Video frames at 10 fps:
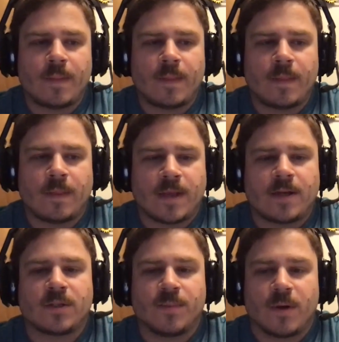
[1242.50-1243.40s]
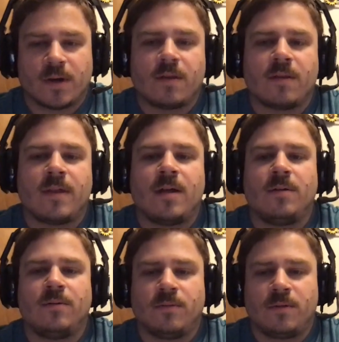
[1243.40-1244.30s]
They're smart.
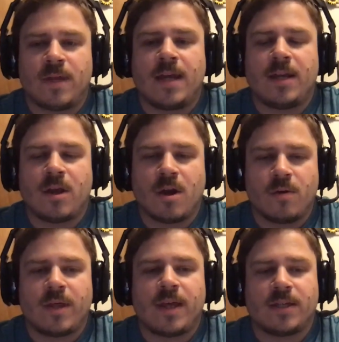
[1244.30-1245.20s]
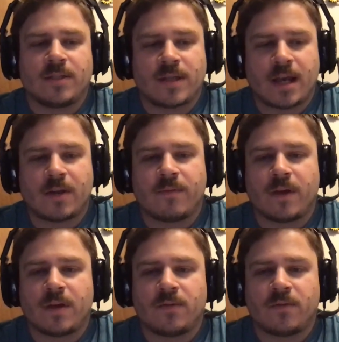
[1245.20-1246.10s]
They know they can
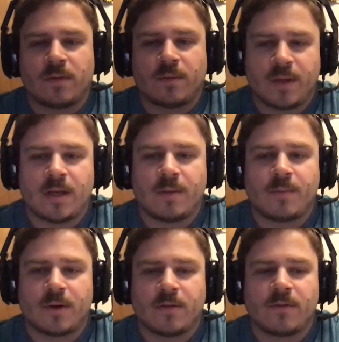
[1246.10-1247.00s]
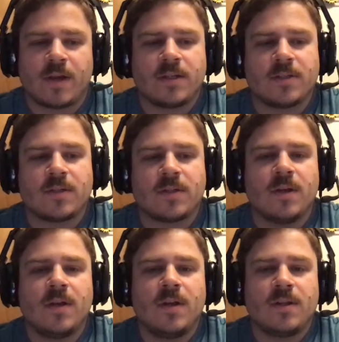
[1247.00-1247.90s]
sacrifice for the beginning part of the race
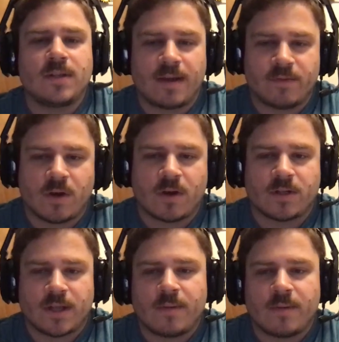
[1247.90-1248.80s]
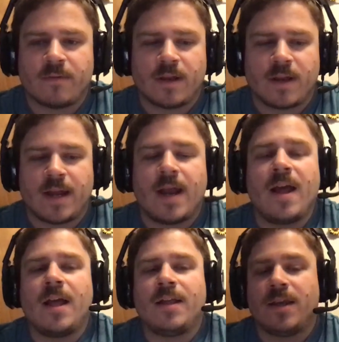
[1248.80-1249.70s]
to have the car set up for the night.
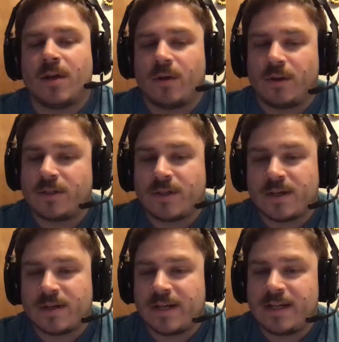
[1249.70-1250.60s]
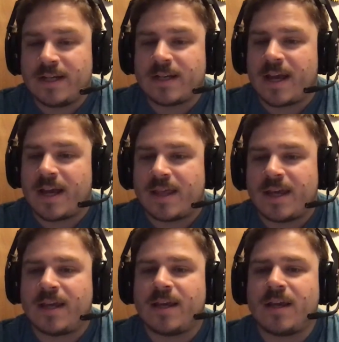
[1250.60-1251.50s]
The All-Star race, I
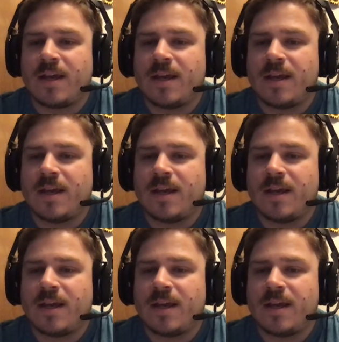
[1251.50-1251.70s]
think,